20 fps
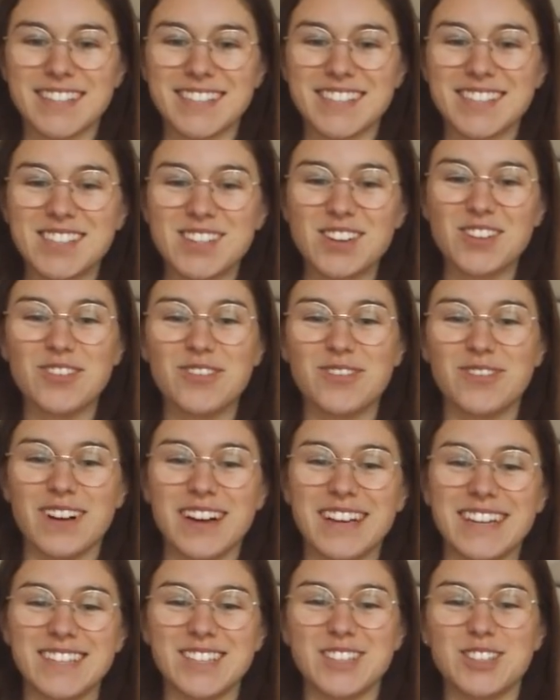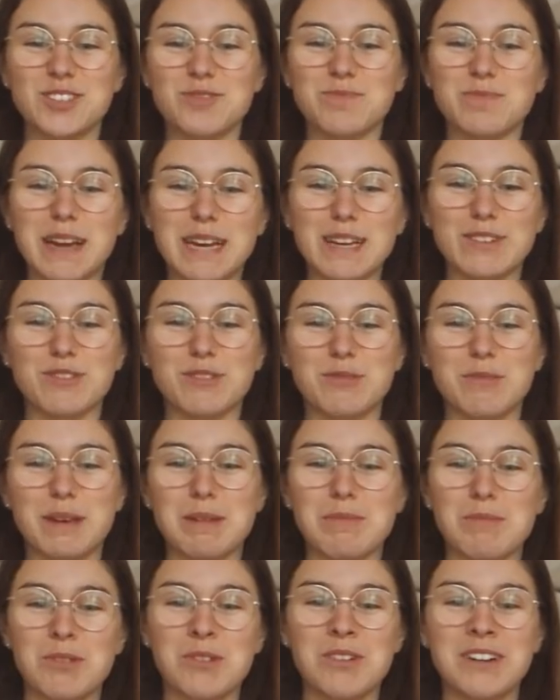this is so fun, you should bake for me
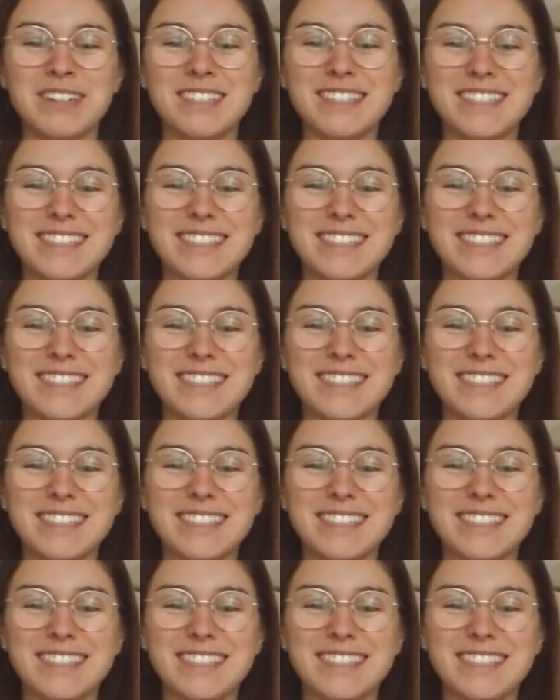more.